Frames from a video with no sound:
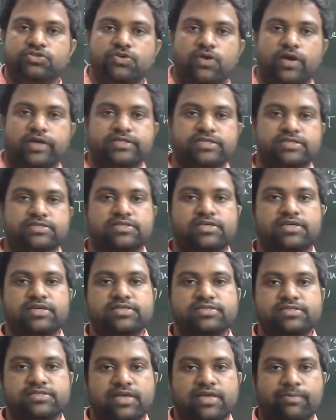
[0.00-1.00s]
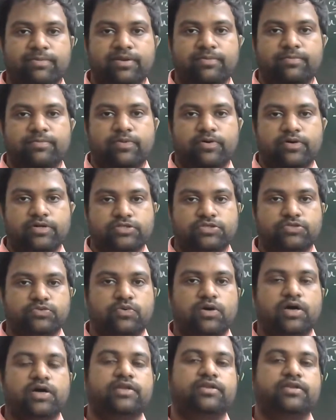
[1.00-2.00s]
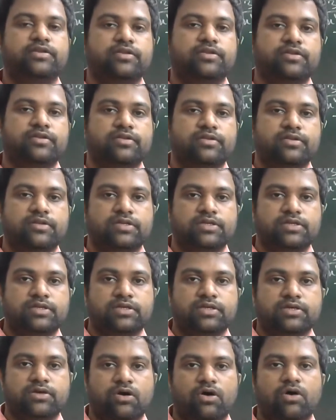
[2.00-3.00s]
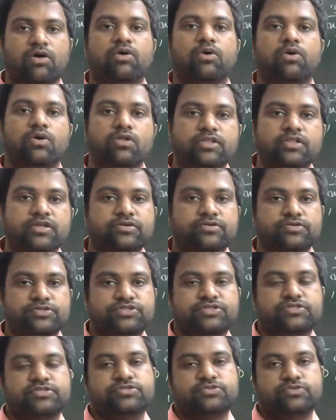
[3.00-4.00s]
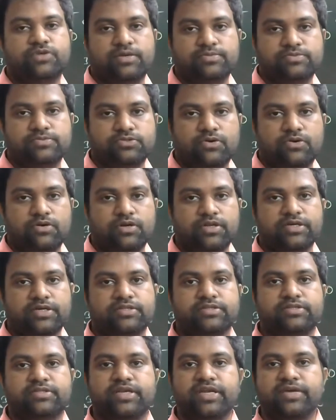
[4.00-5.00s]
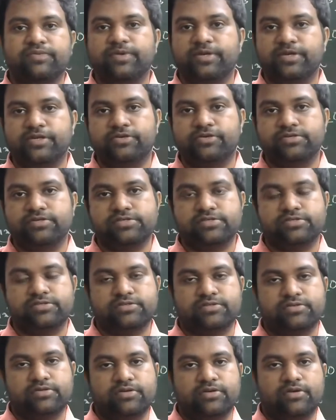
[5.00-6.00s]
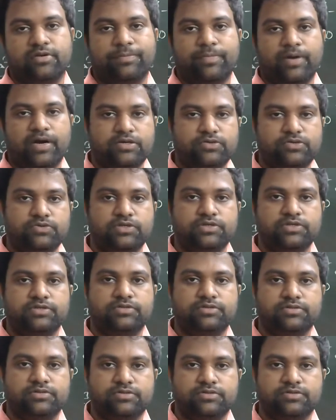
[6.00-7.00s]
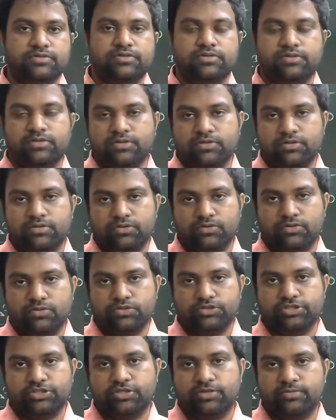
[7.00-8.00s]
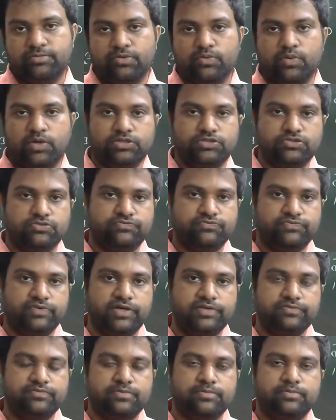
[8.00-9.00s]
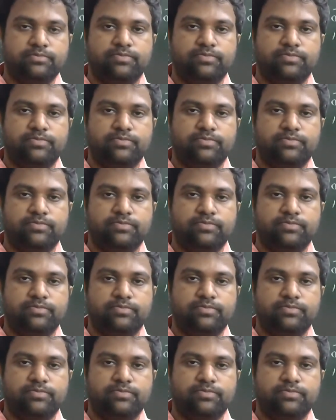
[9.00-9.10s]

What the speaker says: So exercise 7.1, all the questions we have solved in 3 videos. Part 1, question number 1 to 5.